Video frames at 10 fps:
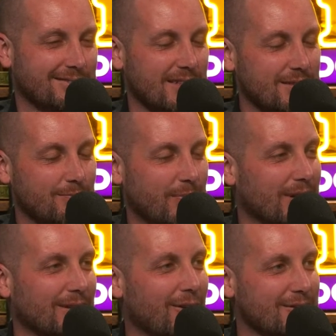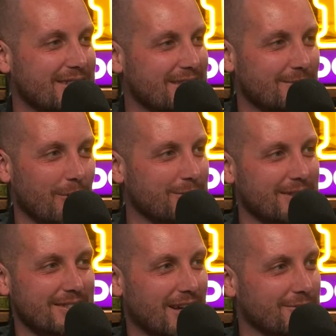it's been a long season. Most of
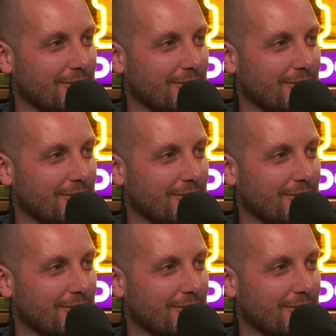these guys